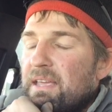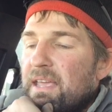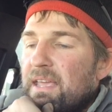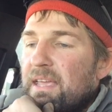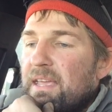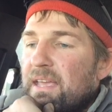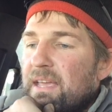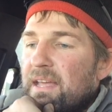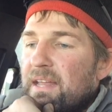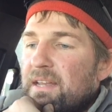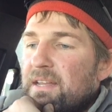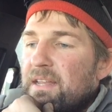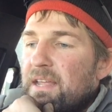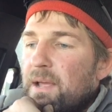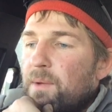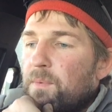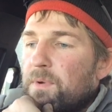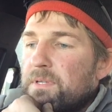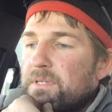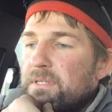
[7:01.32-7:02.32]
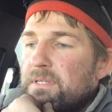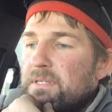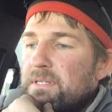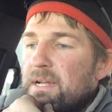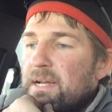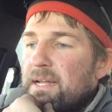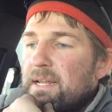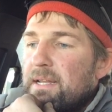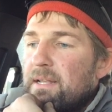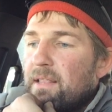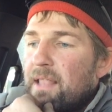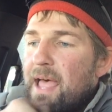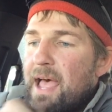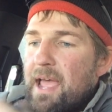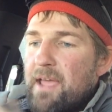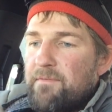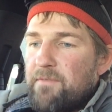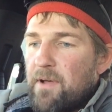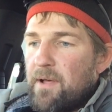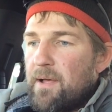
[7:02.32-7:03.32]
And it was done
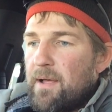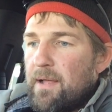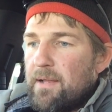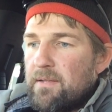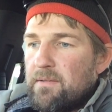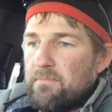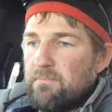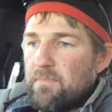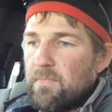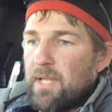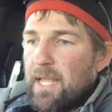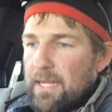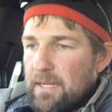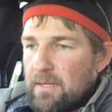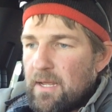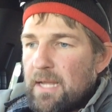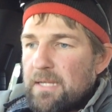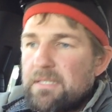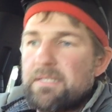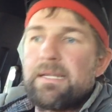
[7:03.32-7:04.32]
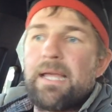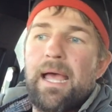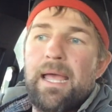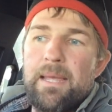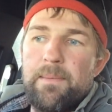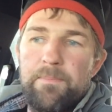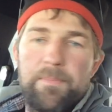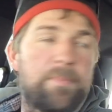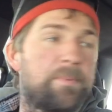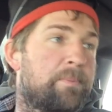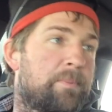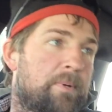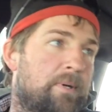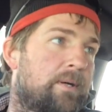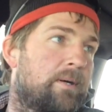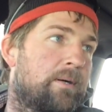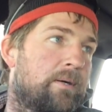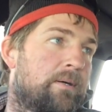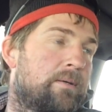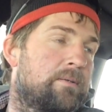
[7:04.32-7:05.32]
live on like a Skype.
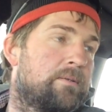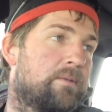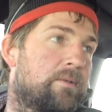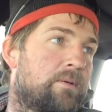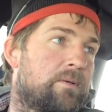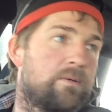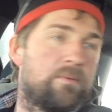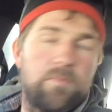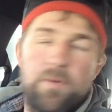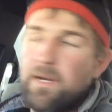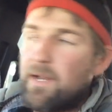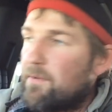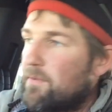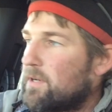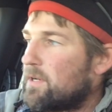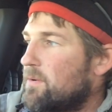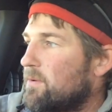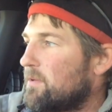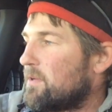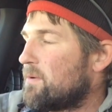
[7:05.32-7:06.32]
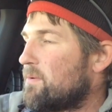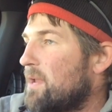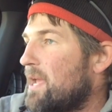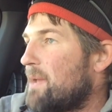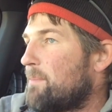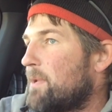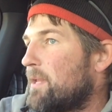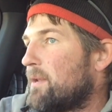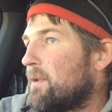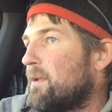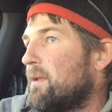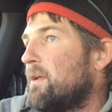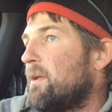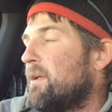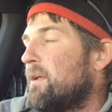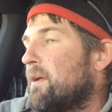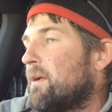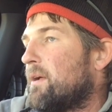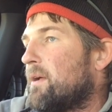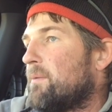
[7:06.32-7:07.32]
or whatever, you name it.
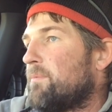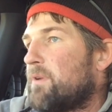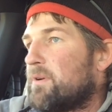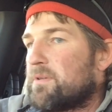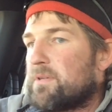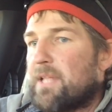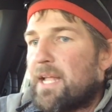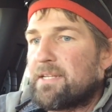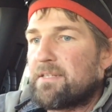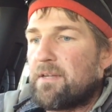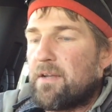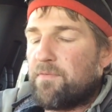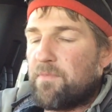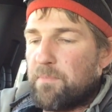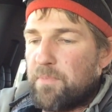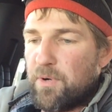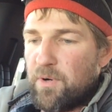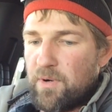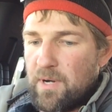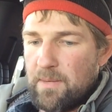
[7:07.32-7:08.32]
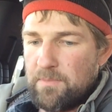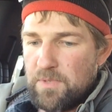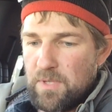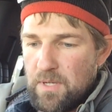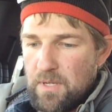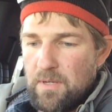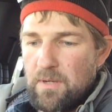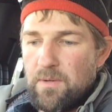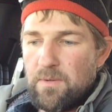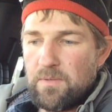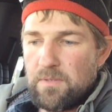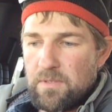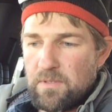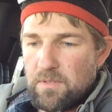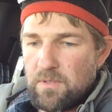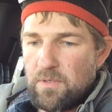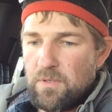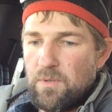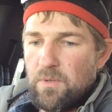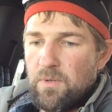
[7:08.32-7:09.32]
There's lots of different programs you can use
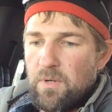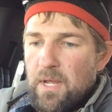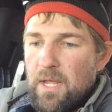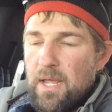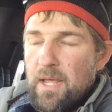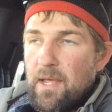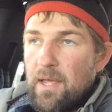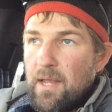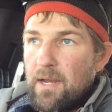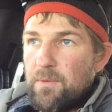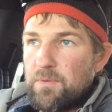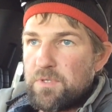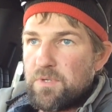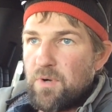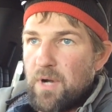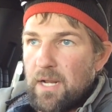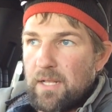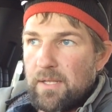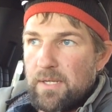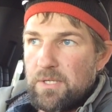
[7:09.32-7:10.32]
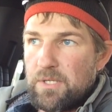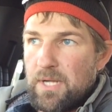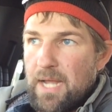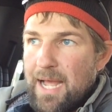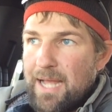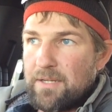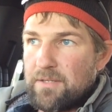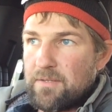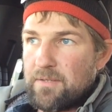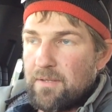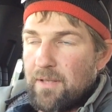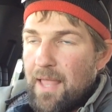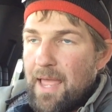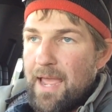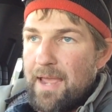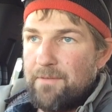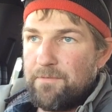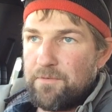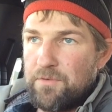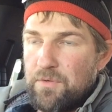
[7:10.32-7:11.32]
and it was directly shot
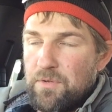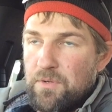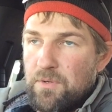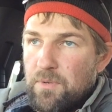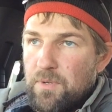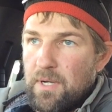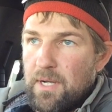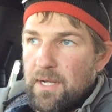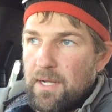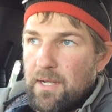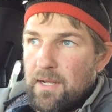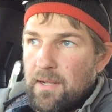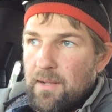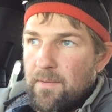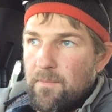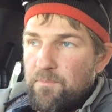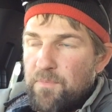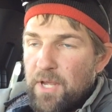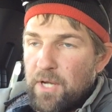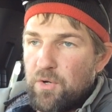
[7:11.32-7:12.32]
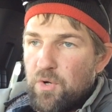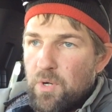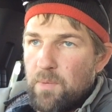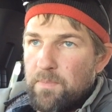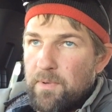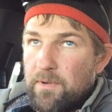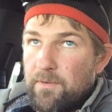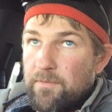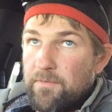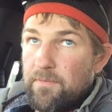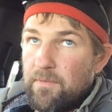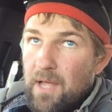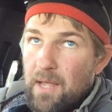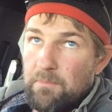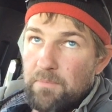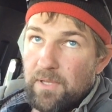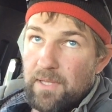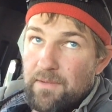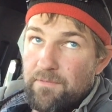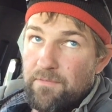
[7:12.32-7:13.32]
live to a group of,
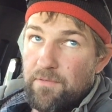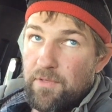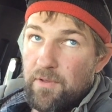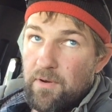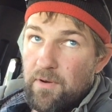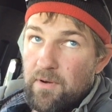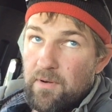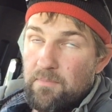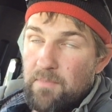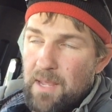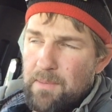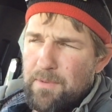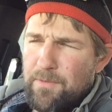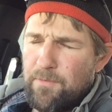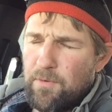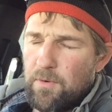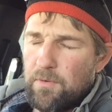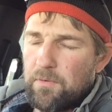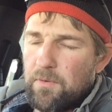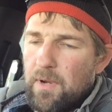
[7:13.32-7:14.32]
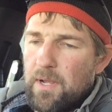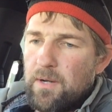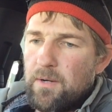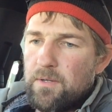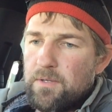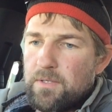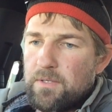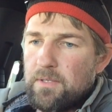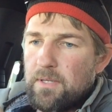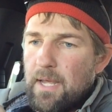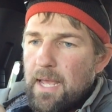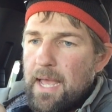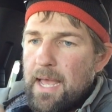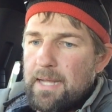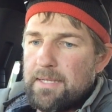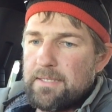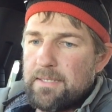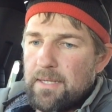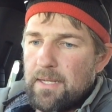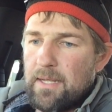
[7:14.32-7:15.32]
I believe, 3rd, maybe 4th graders
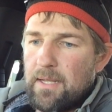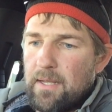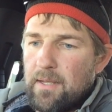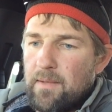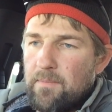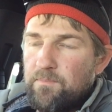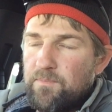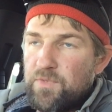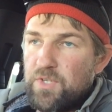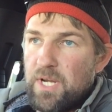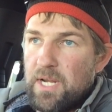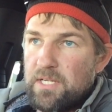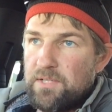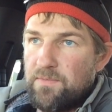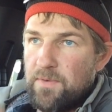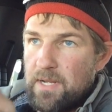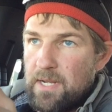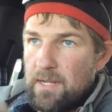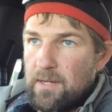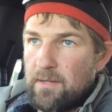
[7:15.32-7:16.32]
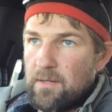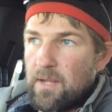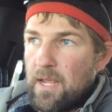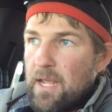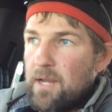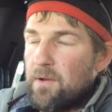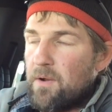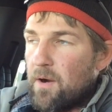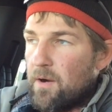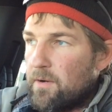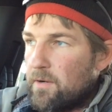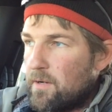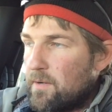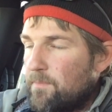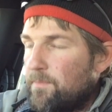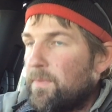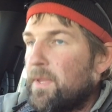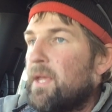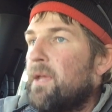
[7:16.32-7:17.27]
at GHV in Garner.